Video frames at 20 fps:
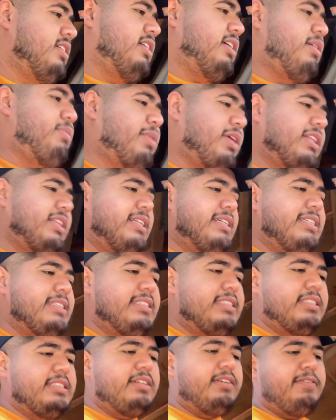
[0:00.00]
bought
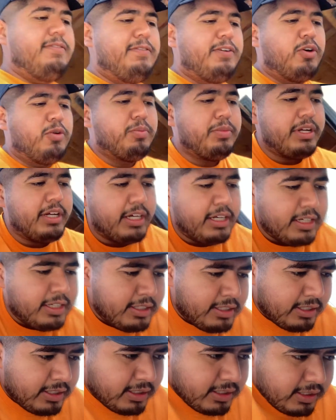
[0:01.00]
this foam
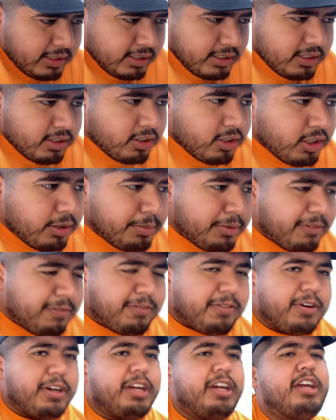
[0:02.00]
gun at Harbor
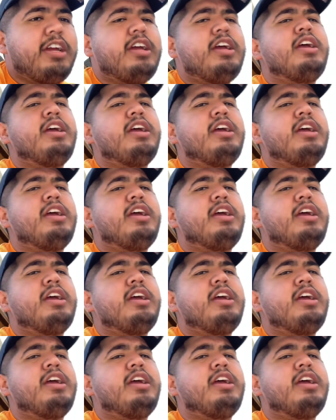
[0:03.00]
Freight,